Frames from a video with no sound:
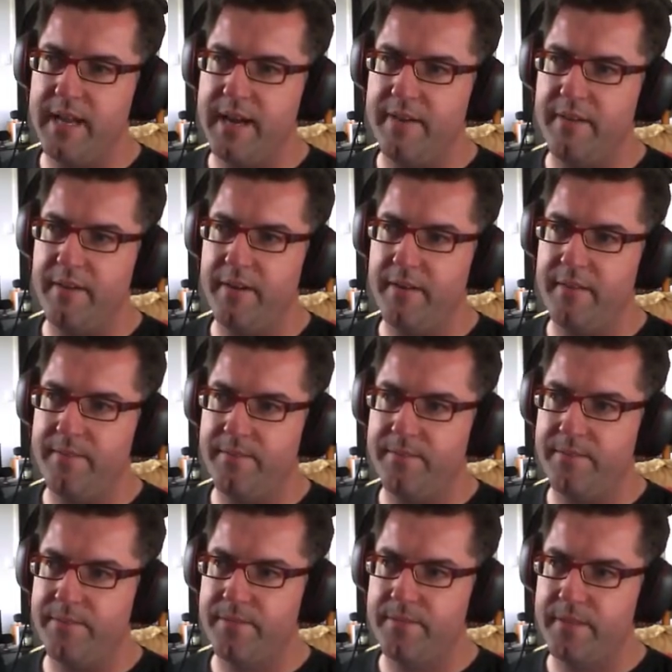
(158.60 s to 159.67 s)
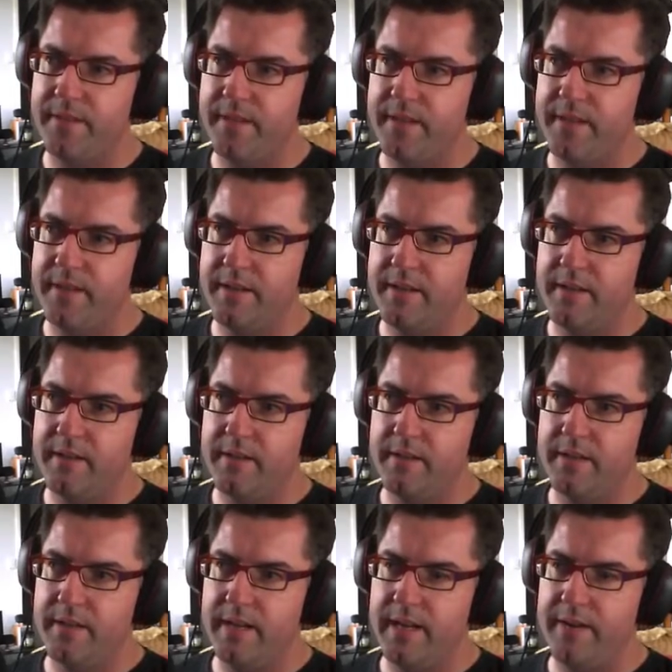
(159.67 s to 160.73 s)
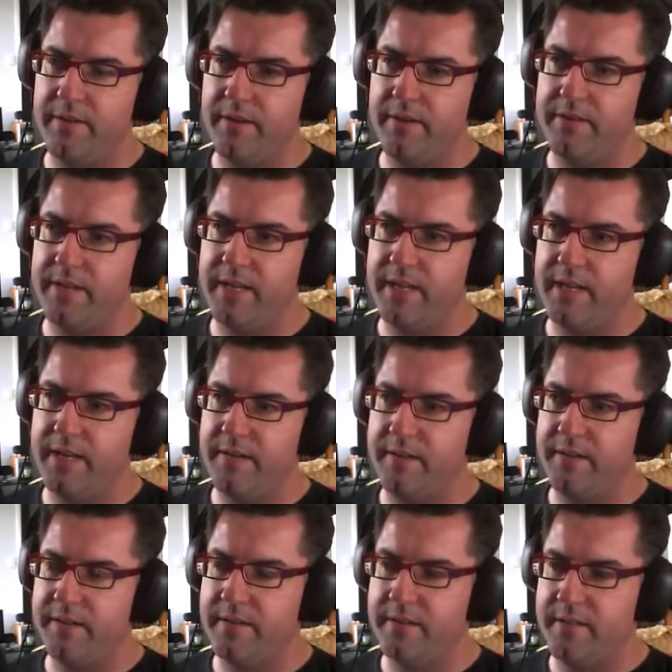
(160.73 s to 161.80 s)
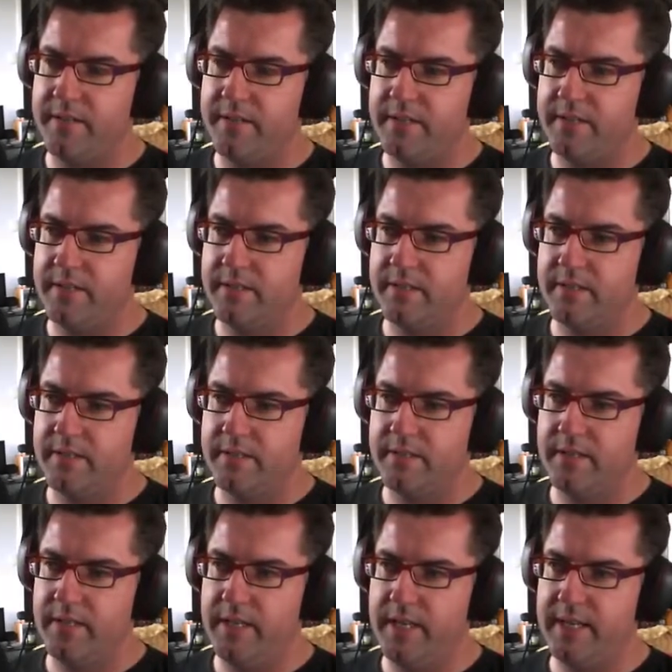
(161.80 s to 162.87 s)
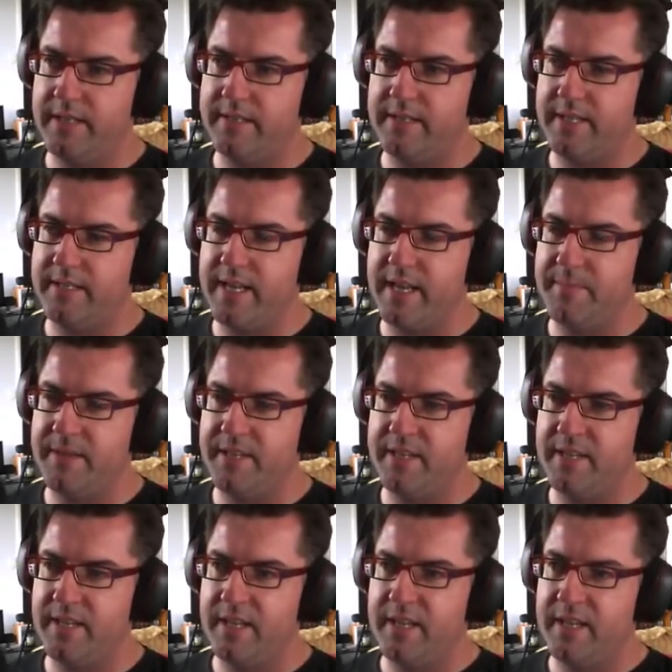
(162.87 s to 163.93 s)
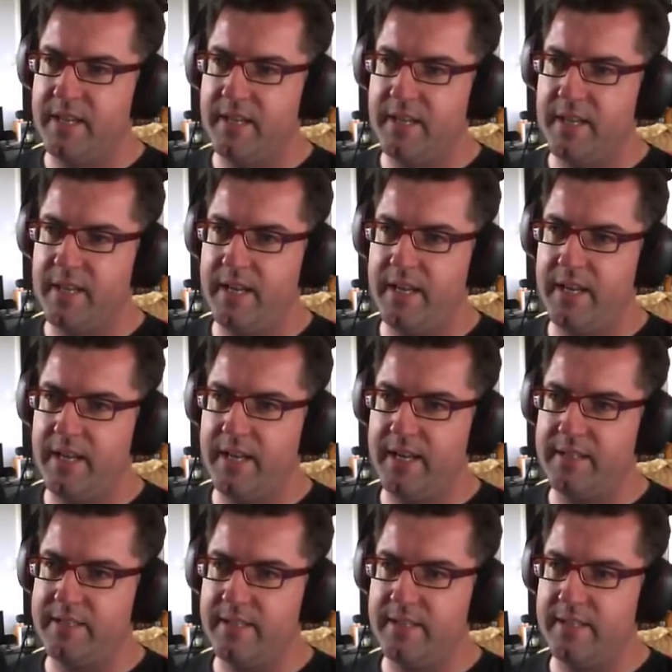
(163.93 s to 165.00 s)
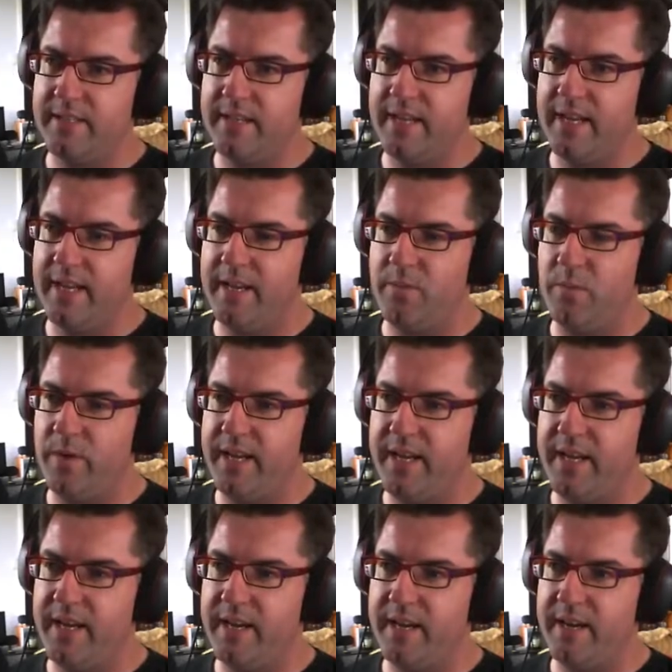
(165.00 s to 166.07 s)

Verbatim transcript: arrow. Arrow, thank you. Yes, examine and exit, and we are